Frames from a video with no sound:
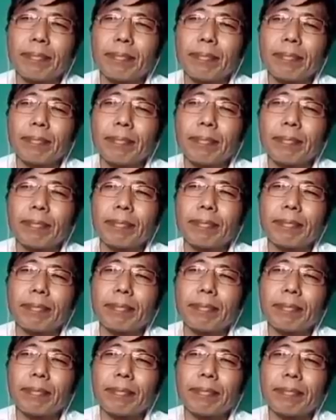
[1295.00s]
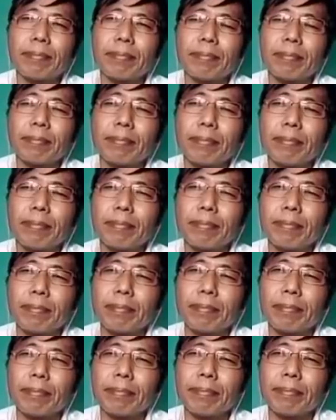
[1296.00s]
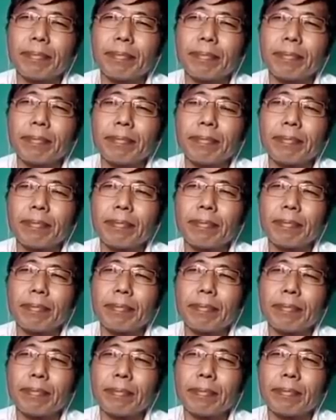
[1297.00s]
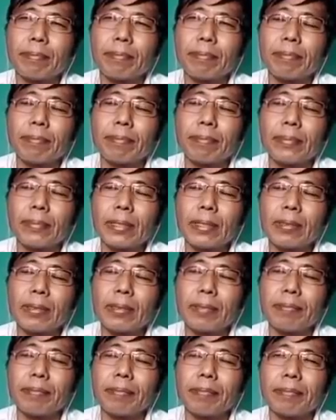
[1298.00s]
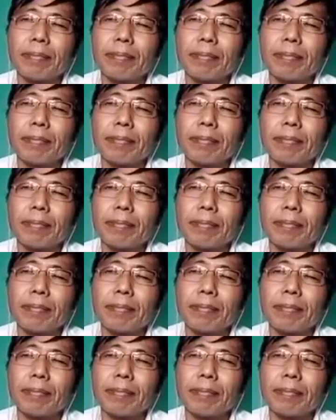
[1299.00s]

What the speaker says: The person shown says nothing.